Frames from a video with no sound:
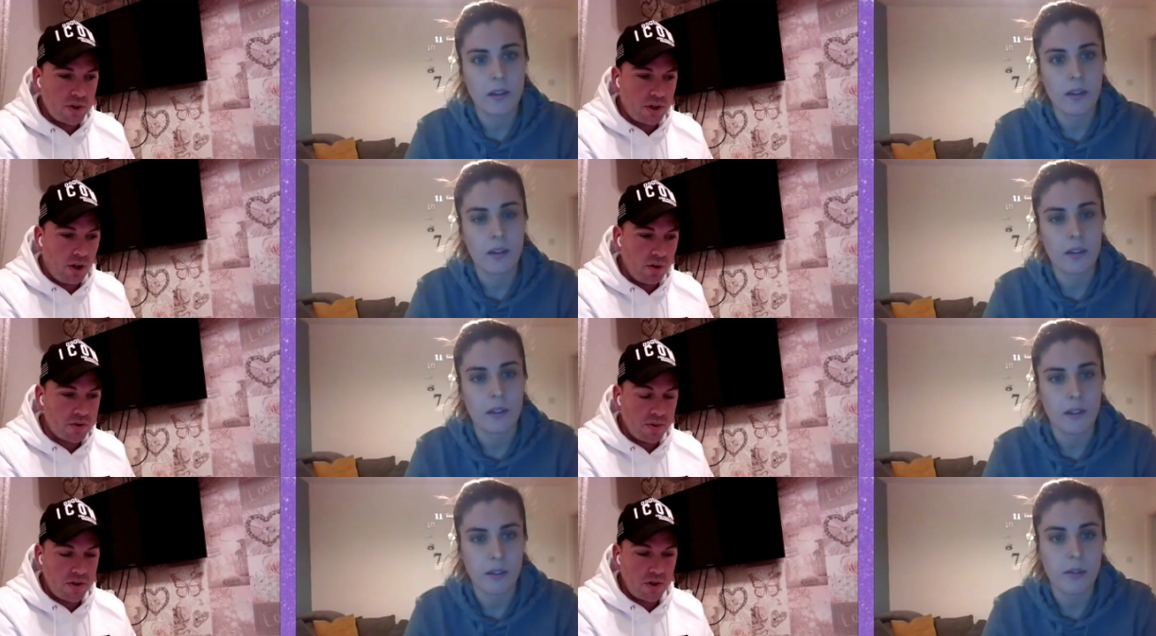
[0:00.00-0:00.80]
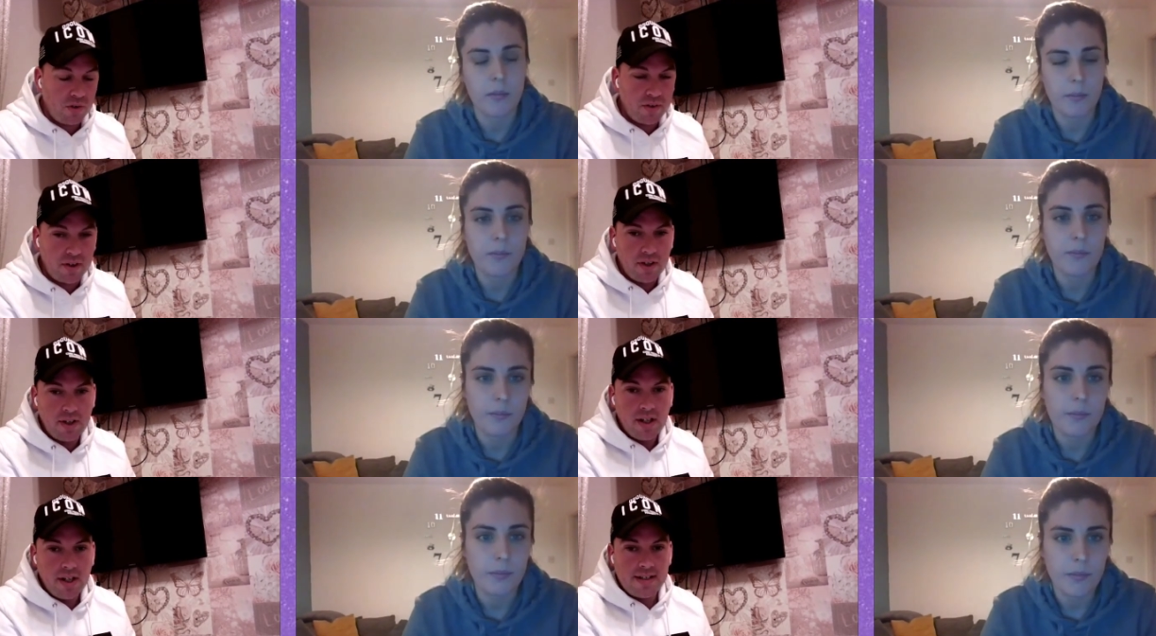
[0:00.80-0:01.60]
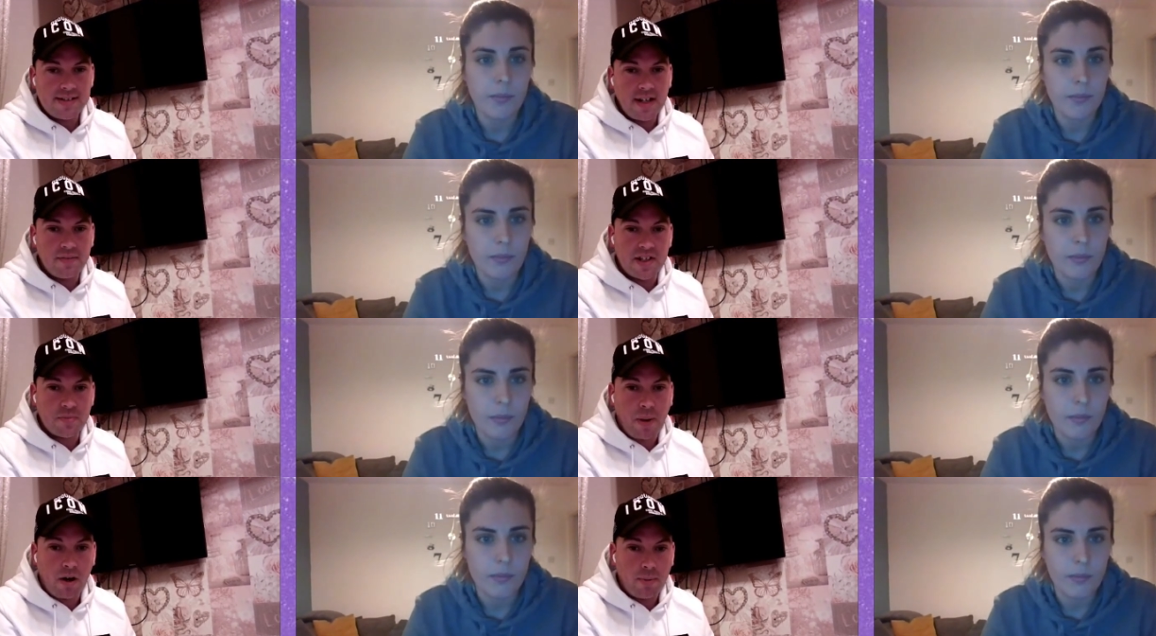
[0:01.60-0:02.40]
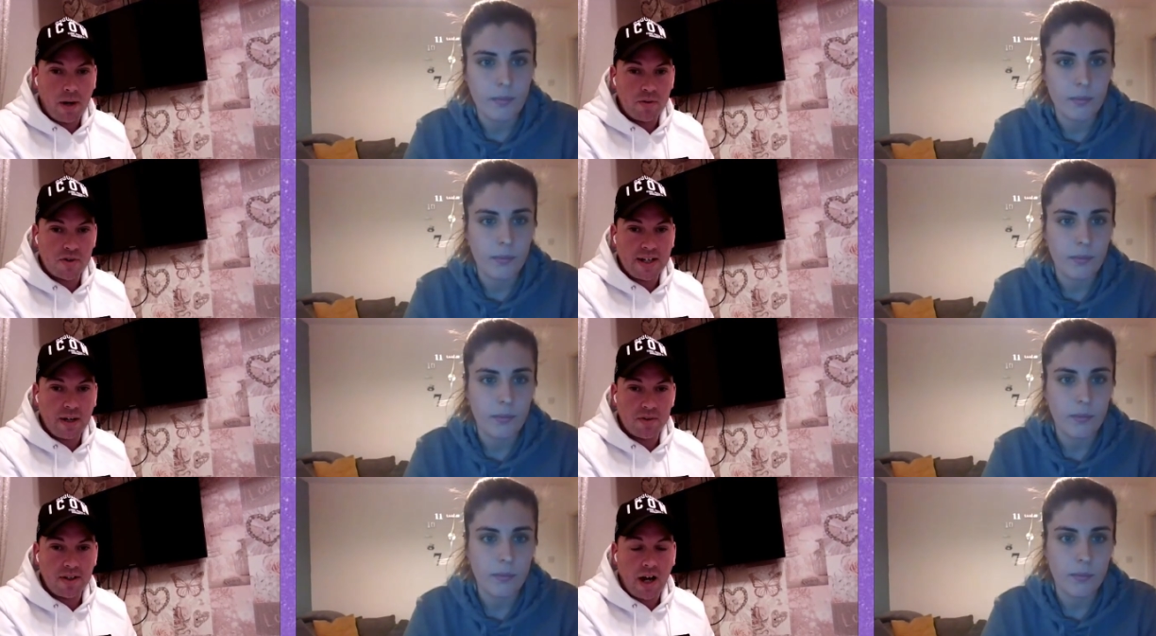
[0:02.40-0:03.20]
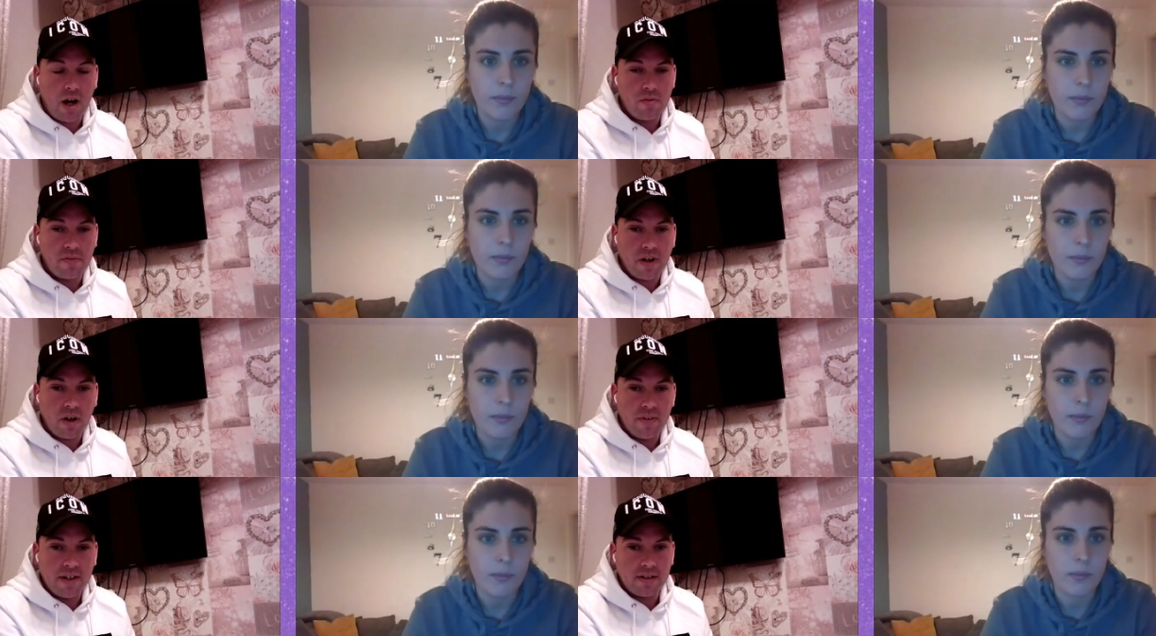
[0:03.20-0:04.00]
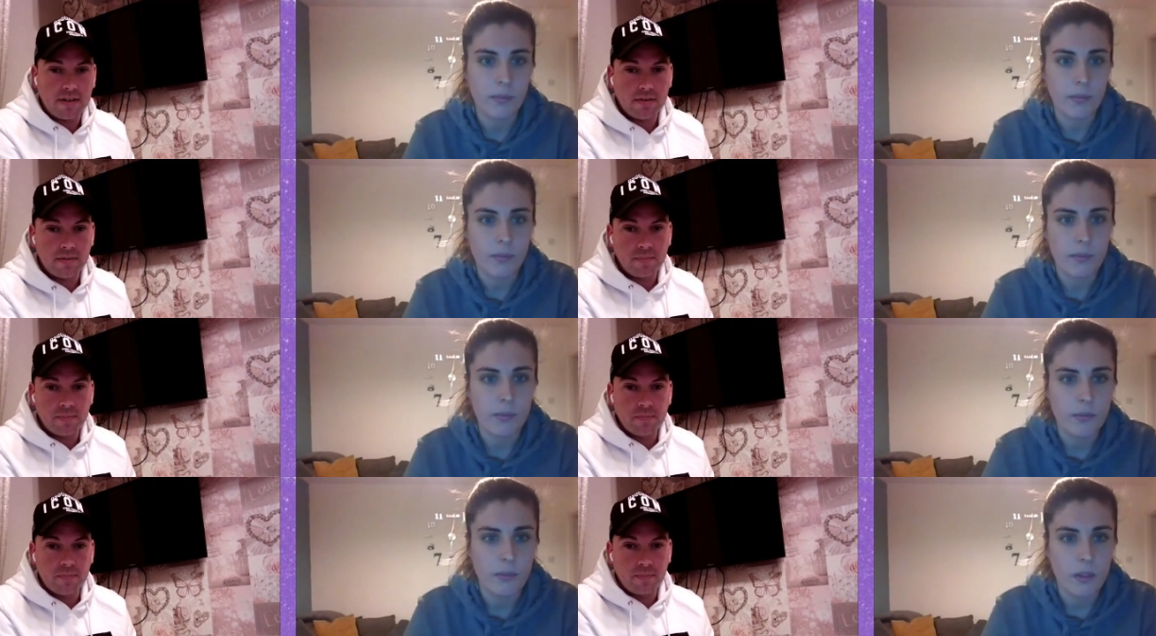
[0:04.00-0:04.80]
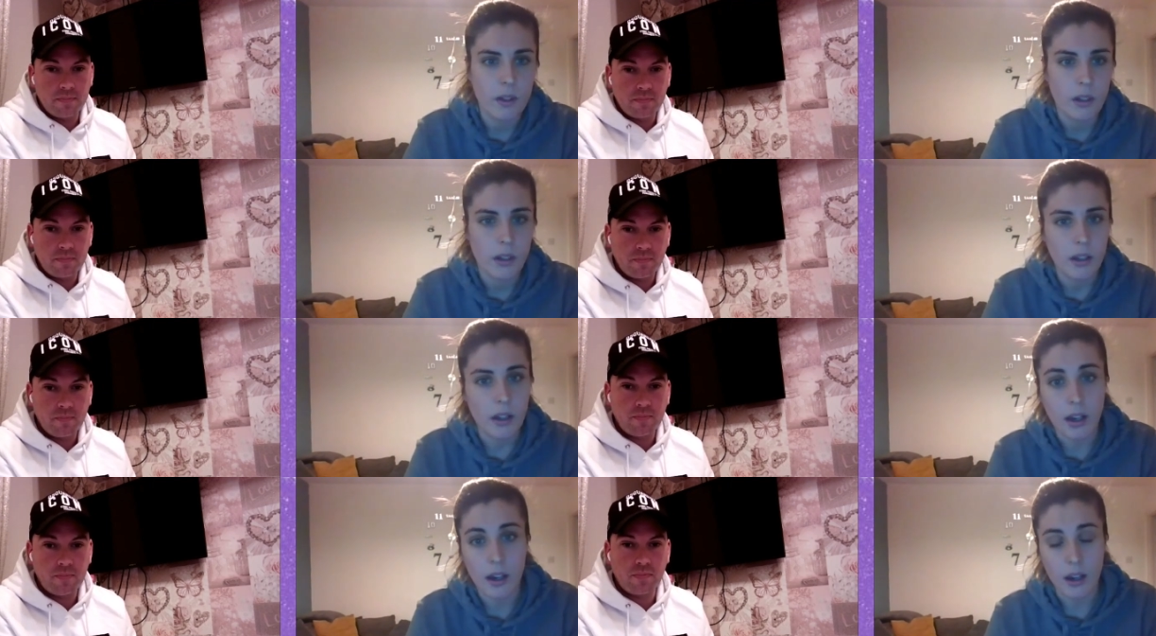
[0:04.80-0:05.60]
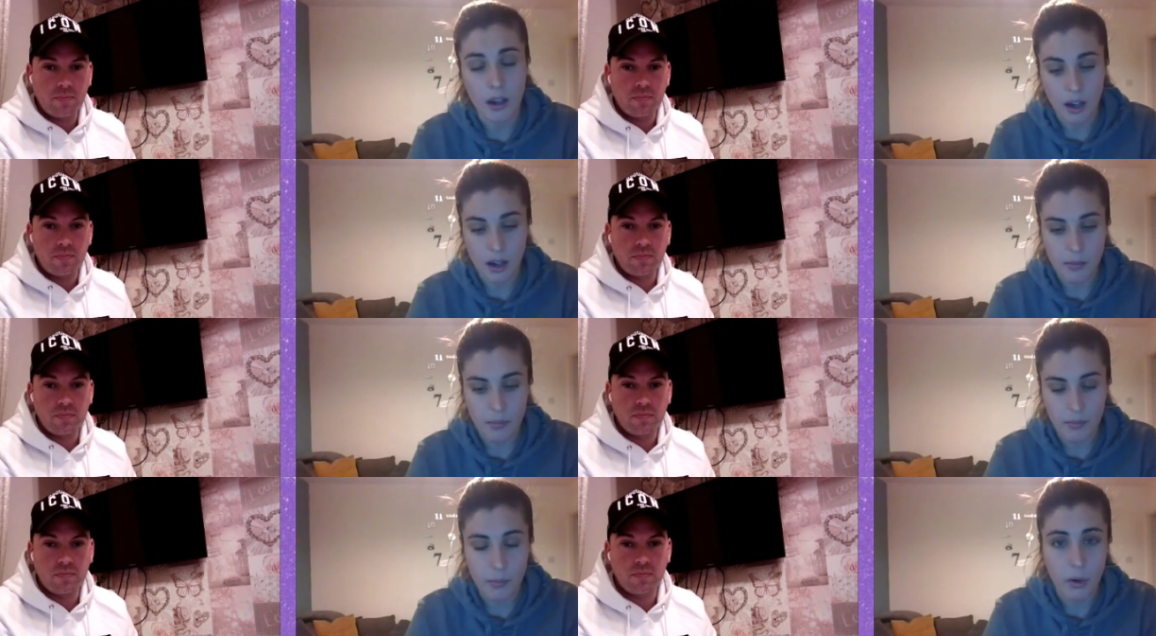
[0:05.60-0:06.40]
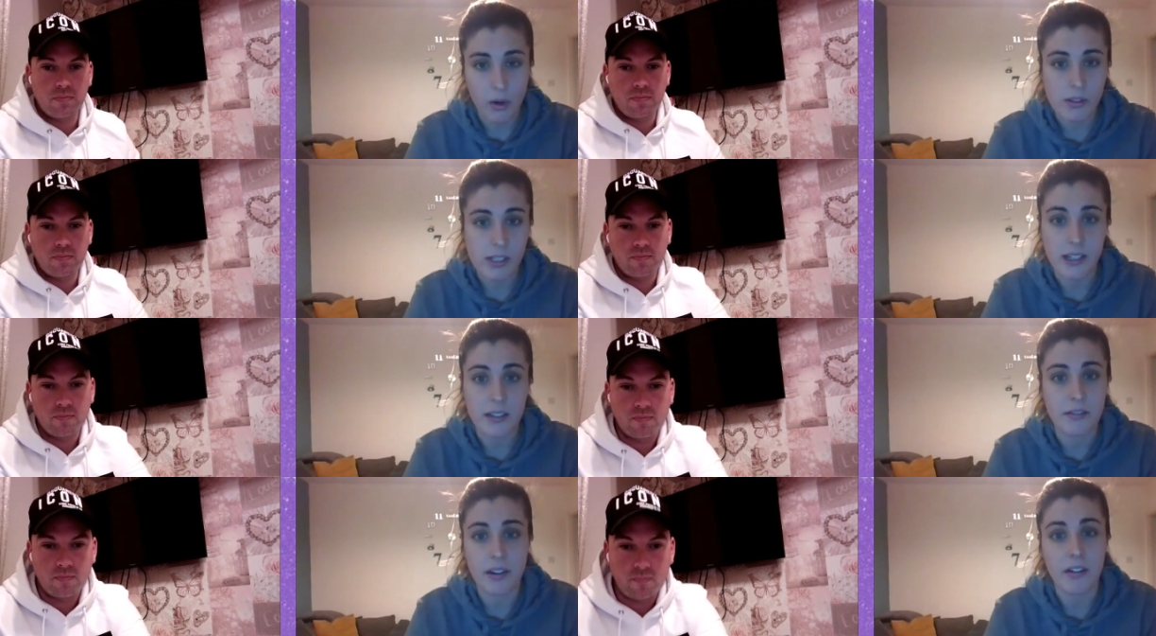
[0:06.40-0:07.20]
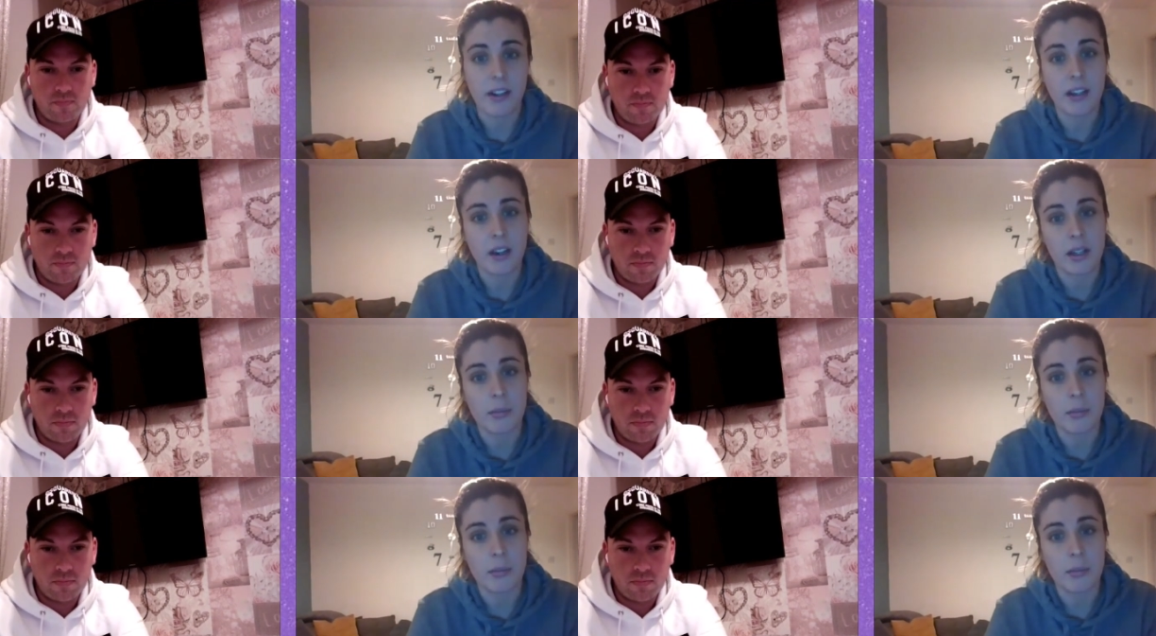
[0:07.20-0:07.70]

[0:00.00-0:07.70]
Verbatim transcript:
Speaker 1: protocols to ensure that safety is paramount. Just how have you found that?
Speaker 2: Yeah, obviously it's a very lucky